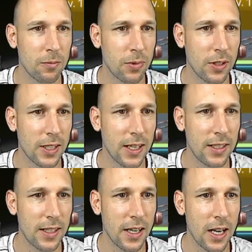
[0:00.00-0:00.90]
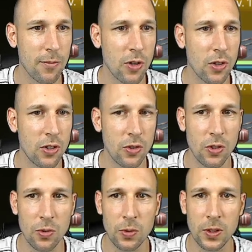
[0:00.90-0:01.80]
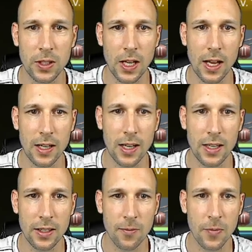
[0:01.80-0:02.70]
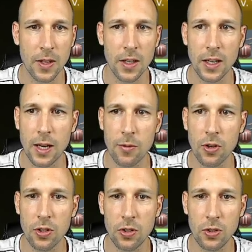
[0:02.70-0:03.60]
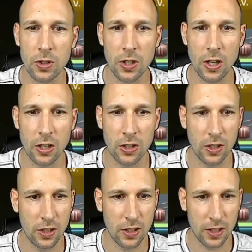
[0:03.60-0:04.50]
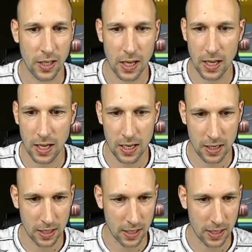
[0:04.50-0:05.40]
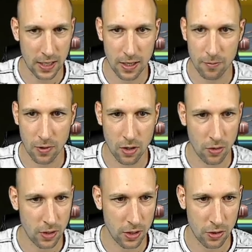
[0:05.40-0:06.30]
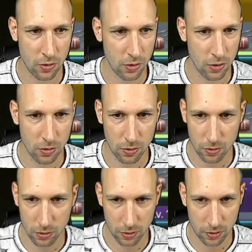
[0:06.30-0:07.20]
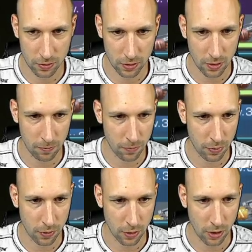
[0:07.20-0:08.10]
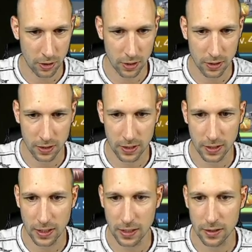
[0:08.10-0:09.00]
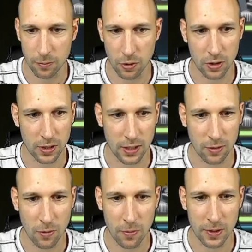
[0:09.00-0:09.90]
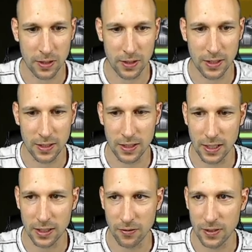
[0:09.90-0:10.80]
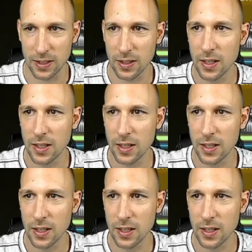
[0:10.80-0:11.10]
precise, I'm going to use the Atlas, I'm going to use the Hercules, and I am going to use the Brontes. The Brontes at the moment is still in the other fleet.